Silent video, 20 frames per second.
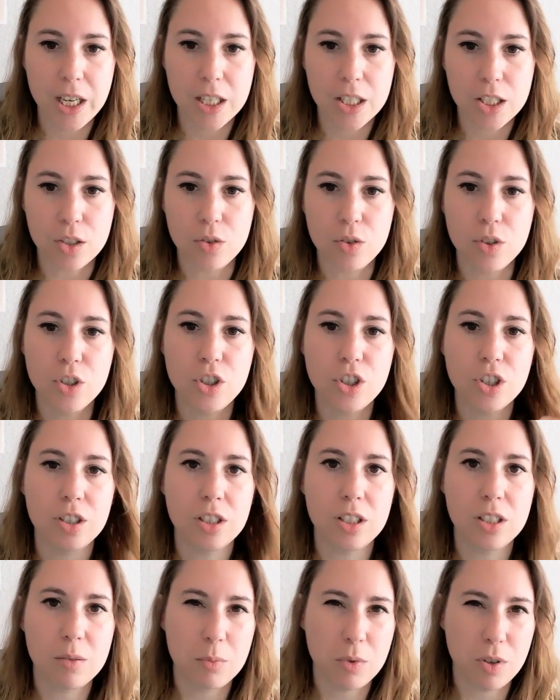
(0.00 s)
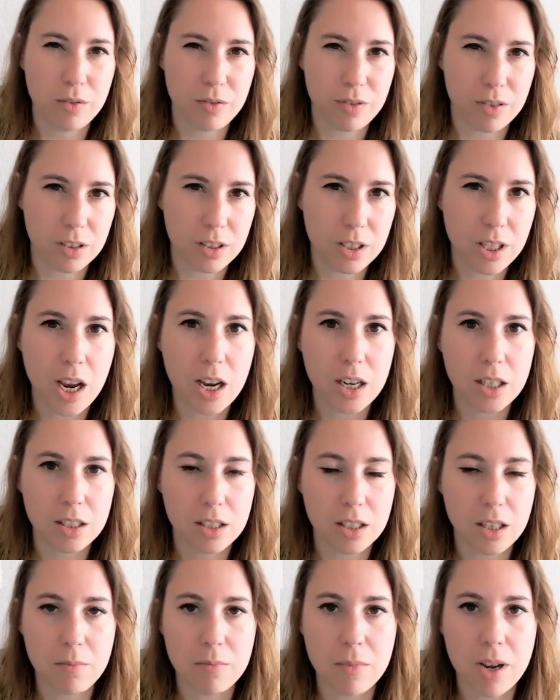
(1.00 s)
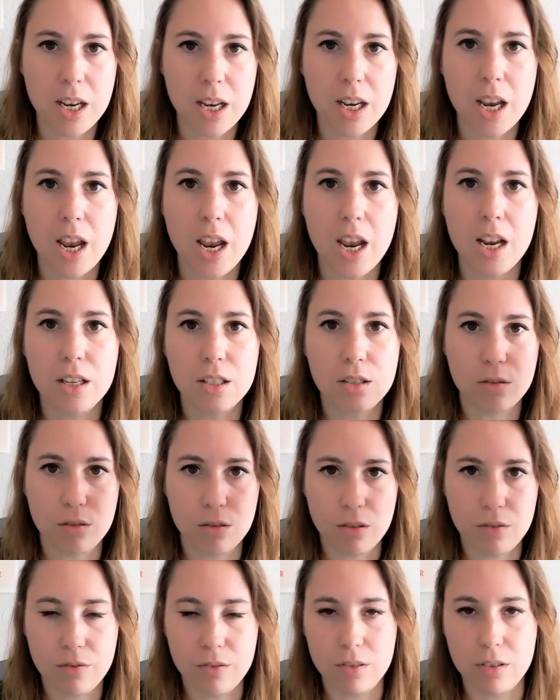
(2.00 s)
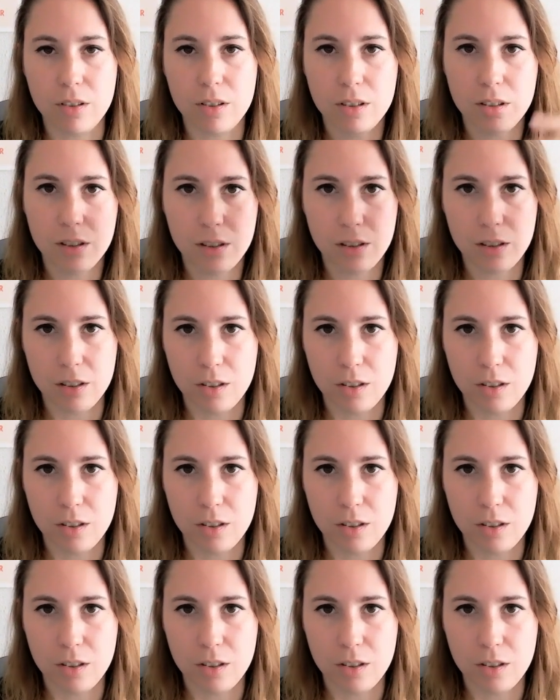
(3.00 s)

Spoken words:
So Notion, it's more for text in my case, or for,